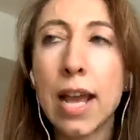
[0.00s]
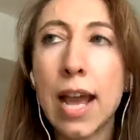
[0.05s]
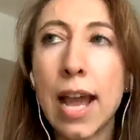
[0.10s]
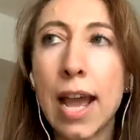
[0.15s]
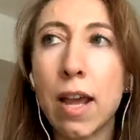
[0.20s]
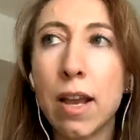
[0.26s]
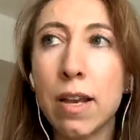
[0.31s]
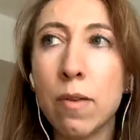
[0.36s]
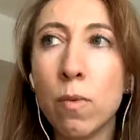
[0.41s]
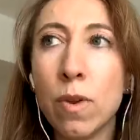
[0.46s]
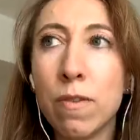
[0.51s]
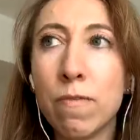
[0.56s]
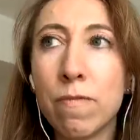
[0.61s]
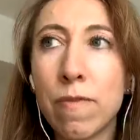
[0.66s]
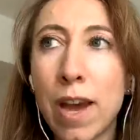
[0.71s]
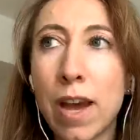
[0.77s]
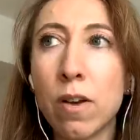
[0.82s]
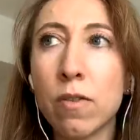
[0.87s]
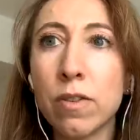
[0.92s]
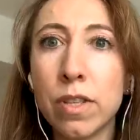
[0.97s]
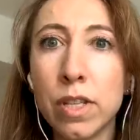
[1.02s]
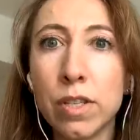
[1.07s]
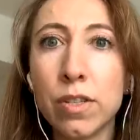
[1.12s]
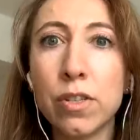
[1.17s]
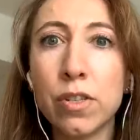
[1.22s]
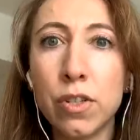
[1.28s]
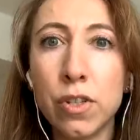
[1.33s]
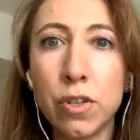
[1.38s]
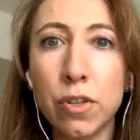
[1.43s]
And we found
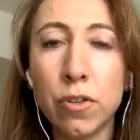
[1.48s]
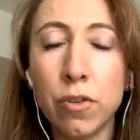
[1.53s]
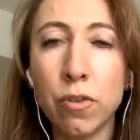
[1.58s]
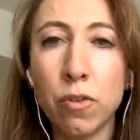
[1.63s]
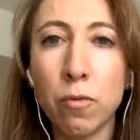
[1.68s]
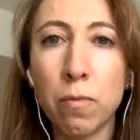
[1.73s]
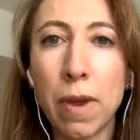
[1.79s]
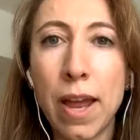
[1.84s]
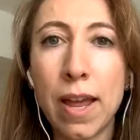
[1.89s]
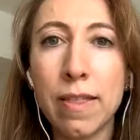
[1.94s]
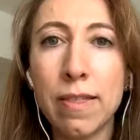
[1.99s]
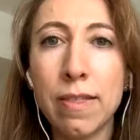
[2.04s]
this tube, and